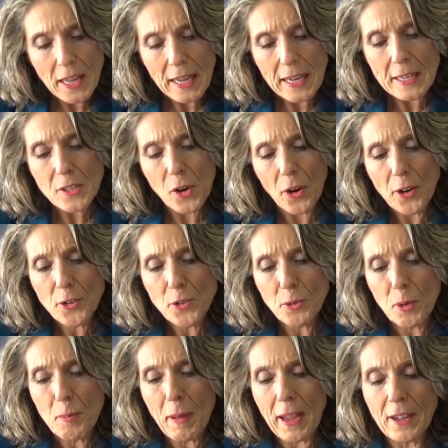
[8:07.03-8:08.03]
It's hard to
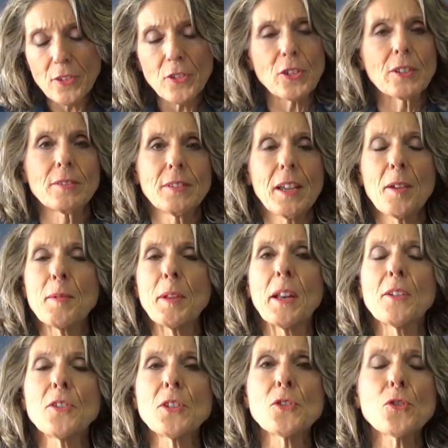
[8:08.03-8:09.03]
imagine. I mean,
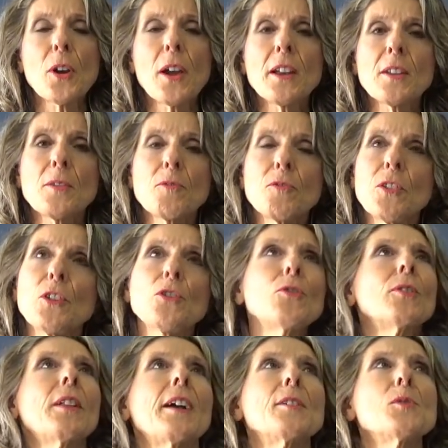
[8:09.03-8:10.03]
I just try to
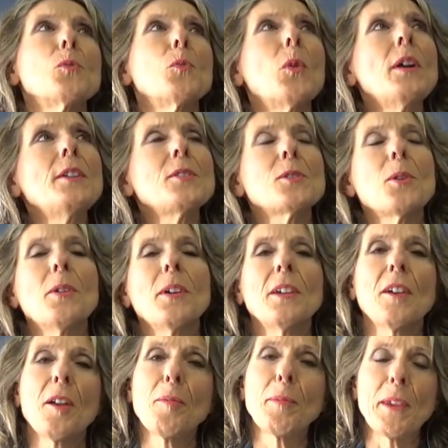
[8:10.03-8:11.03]
visualize what is going
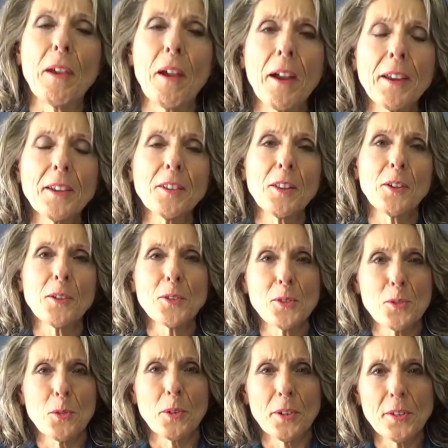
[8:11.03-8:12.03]
on behind closed
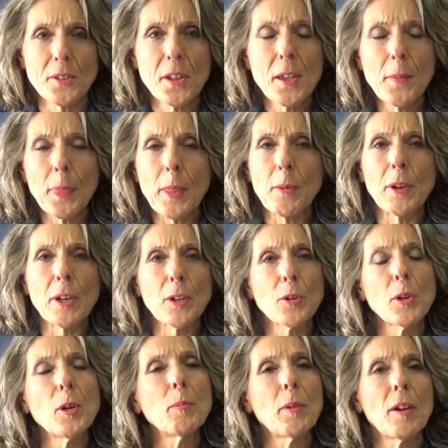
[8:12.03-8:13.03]
doors when a
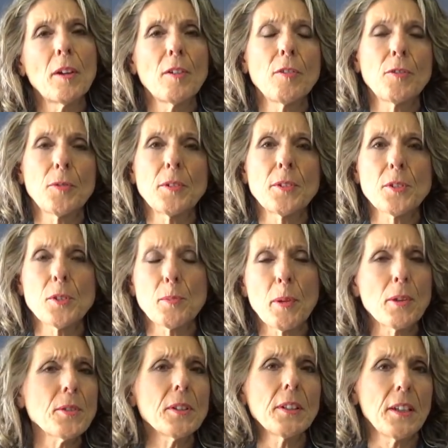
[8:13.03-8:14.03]
group of
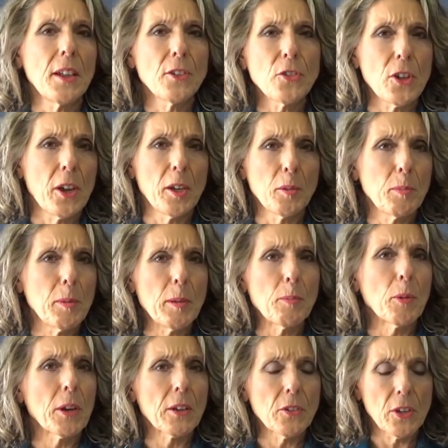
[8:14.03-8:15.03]
supposedly educated
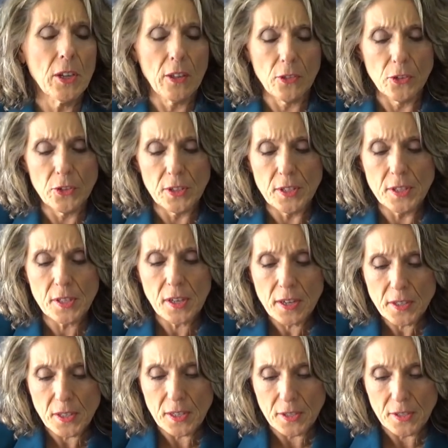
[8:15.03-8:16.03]
people get together to
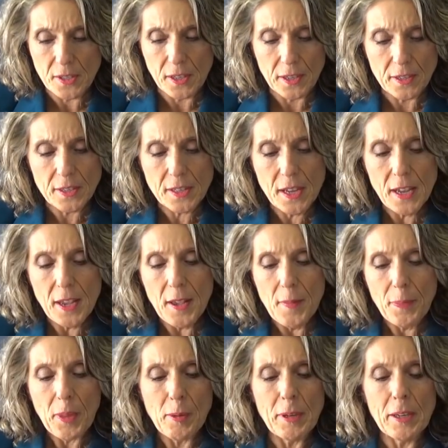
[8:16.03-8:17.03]
discuss these things.
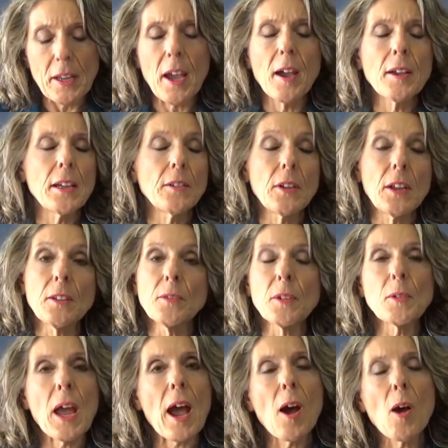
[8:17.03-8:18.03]
I mean, how, and,
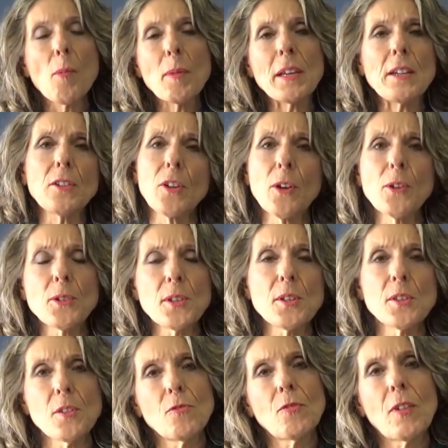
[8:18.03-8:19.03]
and how many
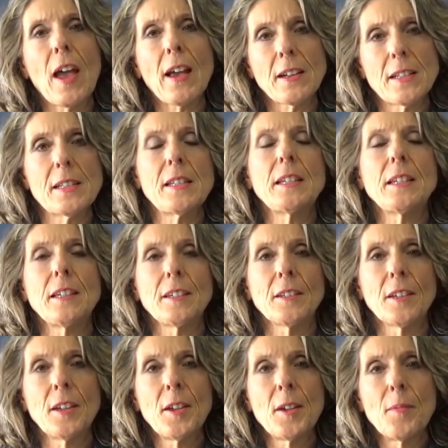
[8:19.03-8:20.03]
doses of
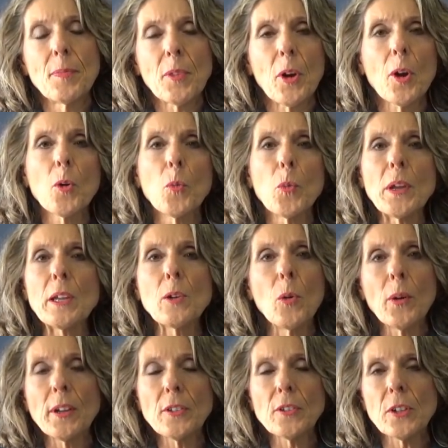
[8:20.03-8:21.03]
vaccine are we
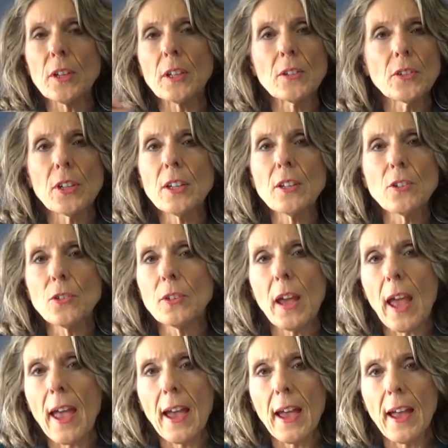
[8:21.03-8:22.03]
going to continue
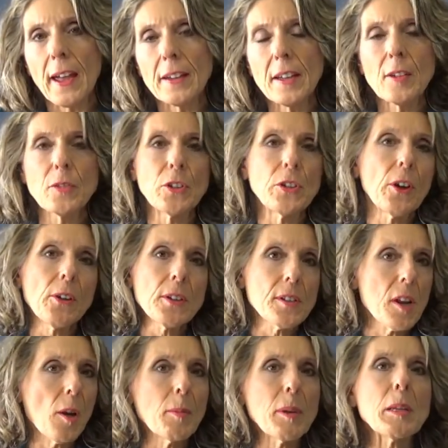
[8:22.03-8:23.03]
to add? Have you
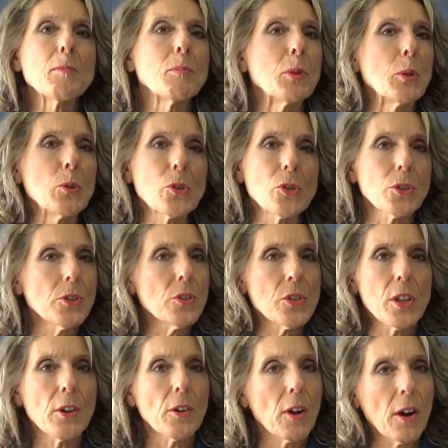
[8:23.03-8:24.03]
noticed how many boosters
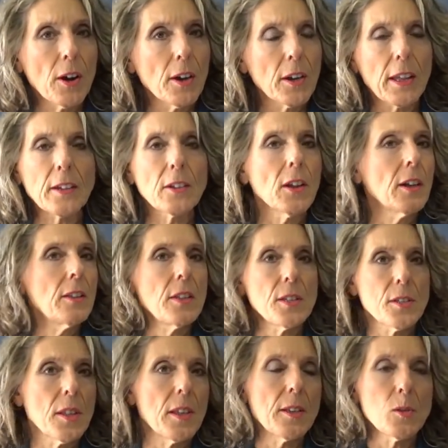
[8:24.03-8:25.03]
there are? Like none of
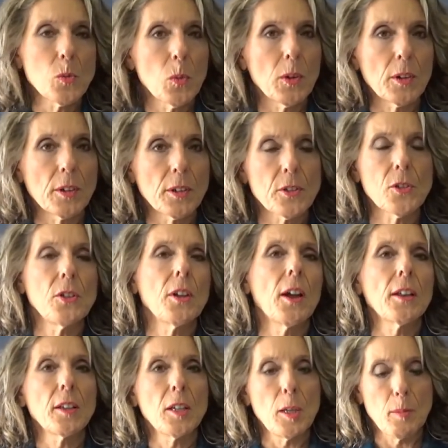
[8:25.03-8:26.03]
these things work, so you
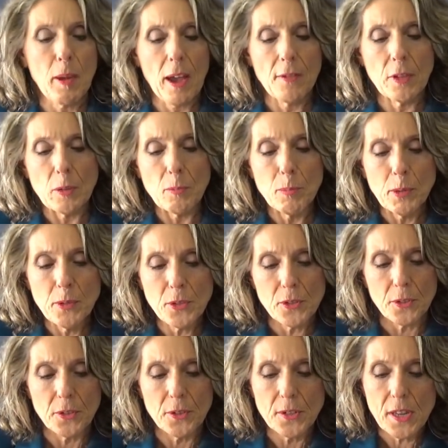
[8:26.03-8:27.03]
got to keep having
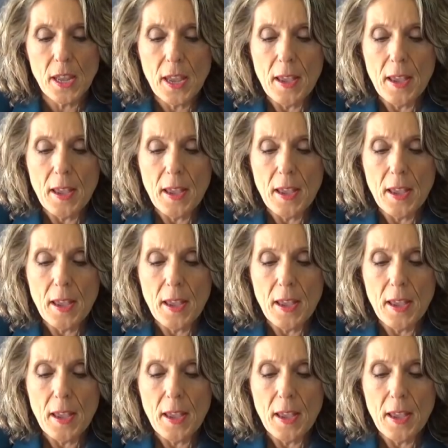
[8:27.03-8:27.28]
boosters.